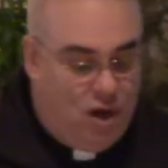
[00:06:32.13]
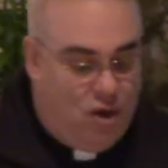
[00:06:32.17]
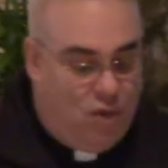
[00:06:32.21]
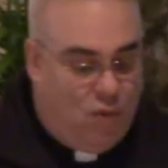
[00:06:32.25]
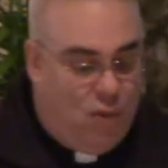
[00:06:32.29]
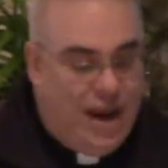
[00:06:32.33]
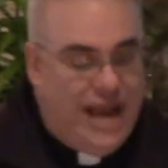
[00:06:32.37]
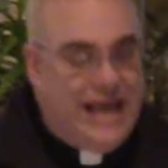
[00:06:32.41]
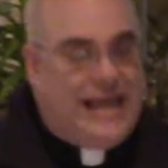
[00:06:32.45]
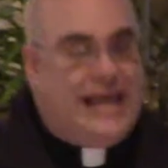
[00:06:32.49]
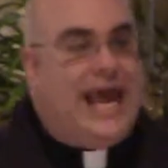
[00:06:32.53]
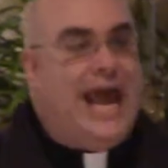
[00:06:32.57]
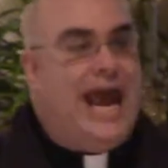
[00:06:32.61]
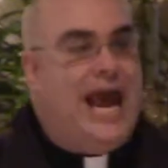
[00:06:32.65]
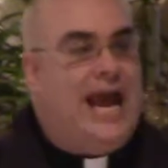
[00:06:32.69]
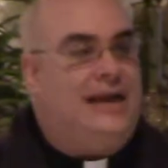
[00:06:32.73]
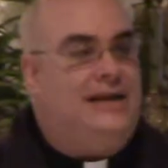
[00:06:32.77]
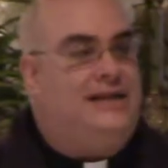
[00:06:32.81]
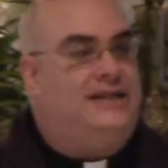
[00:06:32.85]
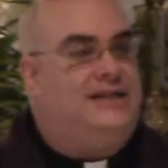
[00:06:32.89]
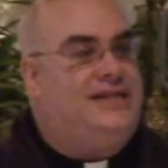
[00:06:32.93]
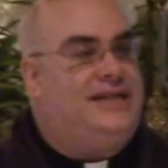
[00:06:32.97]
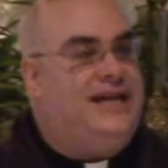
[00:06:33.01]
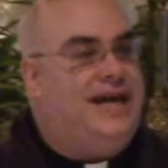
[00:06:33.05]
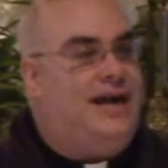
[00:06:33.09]
we can't
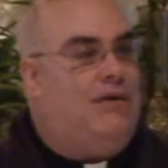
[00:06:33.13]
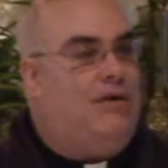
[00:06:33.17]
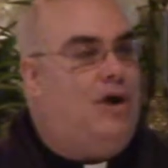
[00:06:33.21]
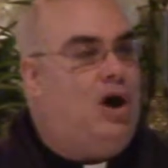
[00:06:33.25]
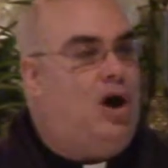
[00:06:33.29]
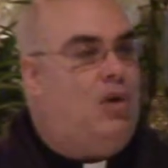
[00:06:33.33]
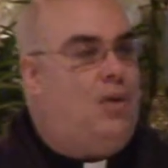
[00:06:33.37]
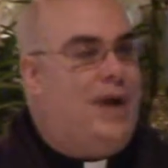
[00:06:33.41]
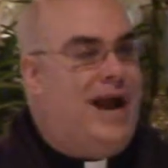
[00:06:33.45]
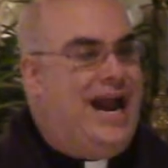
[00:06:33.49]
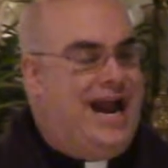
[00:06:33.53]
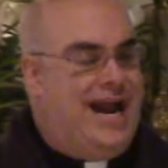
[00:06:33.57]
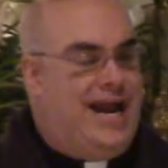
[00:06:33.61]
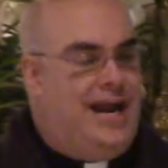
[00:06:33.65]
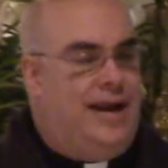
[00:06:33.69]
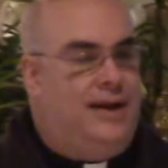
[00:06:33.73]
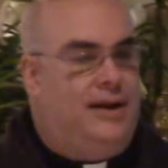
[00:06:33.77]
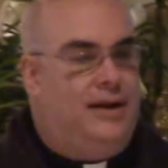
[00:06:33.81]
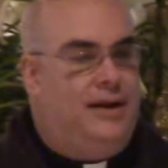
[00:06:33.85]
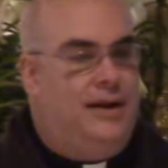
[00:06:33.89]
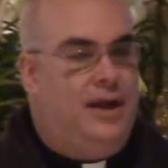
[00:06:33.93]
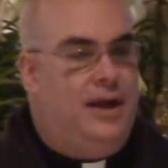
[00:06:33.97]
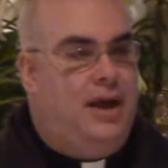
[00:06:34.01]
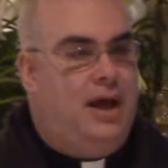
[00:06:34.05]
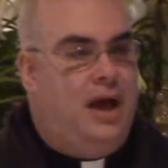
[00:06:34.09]
zero in
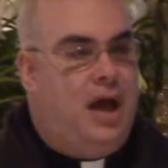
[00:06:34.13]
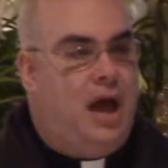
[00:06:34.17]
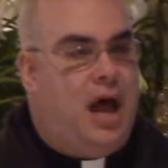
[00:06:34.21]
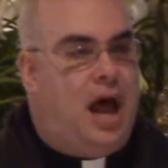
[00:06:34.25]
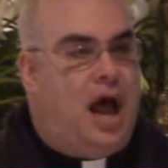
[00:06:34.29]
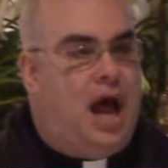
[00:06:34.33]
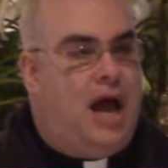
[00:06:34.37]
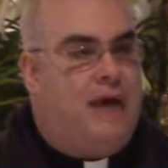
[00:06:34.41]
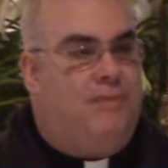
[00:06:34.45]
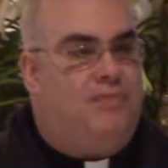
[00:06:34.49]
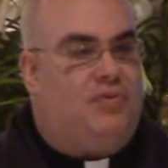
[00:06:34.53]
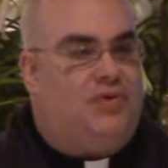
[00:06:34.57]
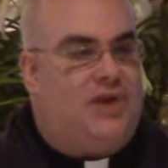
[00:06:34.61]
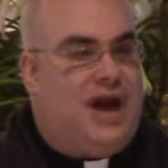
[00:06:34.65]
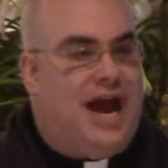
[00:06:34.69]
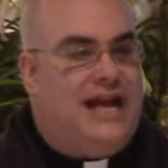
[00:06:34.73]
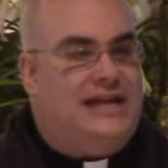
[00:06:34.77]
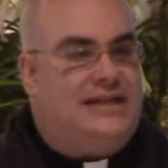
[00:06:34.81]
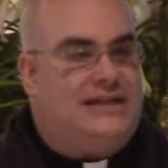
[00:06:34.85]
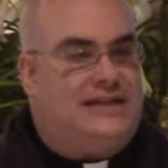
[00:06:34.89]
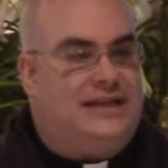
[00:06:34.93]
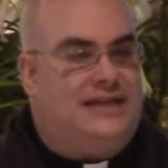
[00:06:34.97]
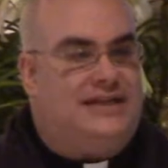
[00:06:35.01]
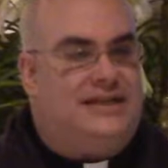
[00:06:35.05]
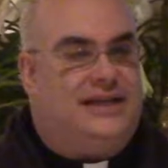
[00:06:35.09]
on
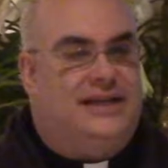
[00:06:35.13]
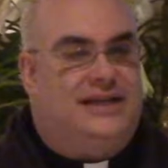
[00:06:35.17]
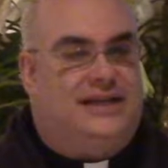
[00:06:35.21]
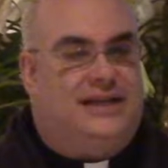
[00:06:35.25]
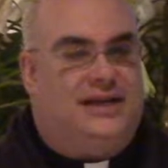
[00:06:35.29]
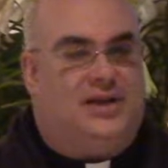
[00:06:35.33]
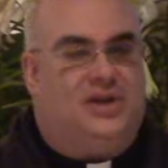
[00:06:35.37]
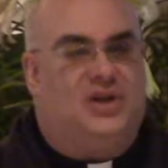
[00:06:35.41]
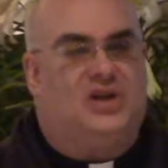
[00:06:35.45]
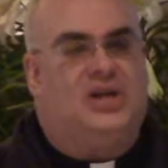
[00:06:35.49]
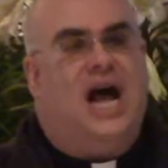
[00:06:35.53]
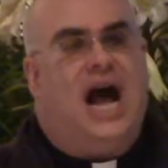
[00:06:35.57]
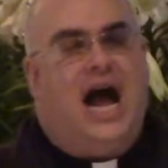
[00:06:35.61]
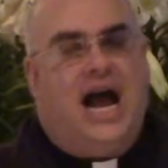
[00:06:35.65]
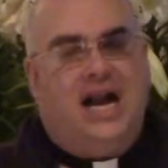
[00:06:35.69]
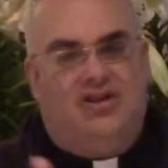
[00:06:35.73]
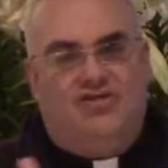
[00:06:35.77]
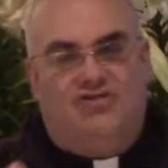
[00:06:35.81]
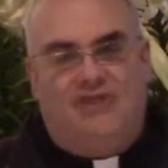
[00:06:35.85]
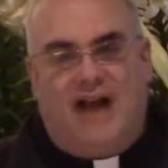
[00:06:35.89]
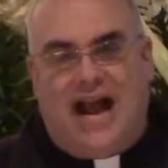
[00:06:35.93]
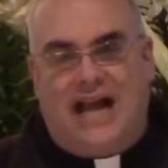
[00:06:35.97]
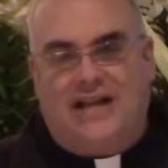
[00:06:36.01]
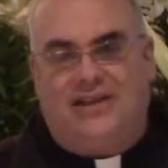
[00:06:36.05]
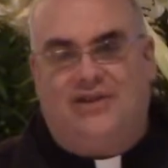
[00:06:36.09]
prices until
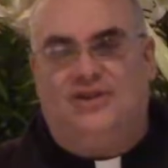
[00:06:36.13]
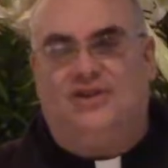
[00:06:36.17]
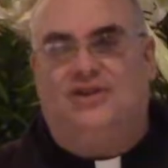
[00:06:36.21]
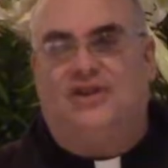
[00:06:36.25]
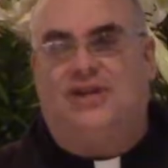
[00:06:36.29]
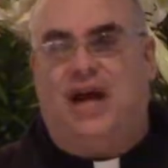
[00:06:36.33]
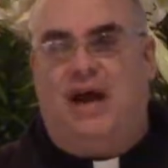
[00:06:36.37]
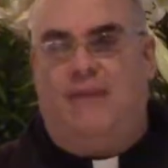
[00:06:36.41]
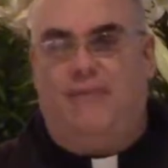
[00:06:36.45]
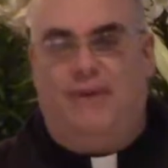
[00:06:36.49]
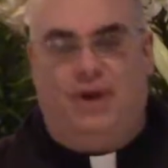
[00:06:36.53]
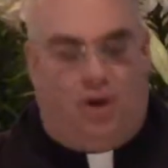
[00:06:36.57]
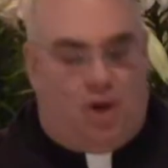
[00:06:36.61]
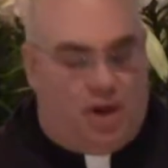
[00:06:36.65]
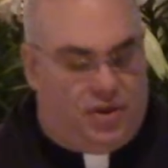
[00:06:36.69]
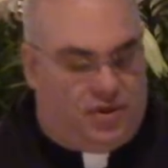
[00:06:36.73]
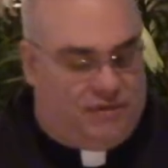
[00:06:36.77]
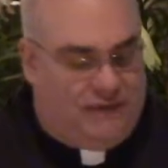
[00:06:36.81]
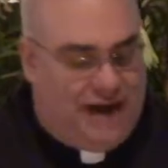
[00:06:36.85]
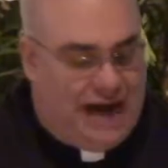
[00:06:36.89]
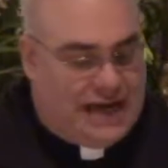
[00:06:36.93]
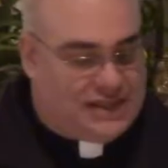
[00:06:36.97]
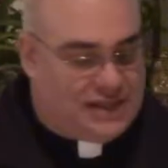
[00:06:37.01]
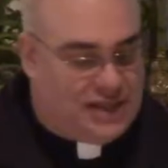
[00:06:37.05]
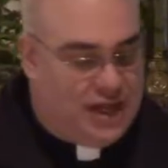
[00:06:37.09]
contractors come and all the
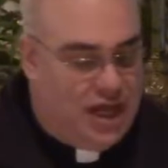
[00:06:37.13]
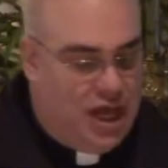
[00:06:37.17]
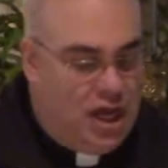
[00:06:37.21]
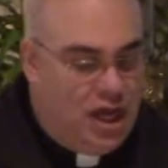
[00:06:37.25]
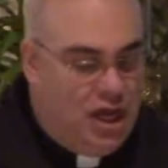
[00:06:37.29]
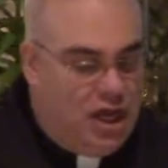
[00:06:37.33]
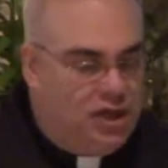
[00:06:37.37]
rest.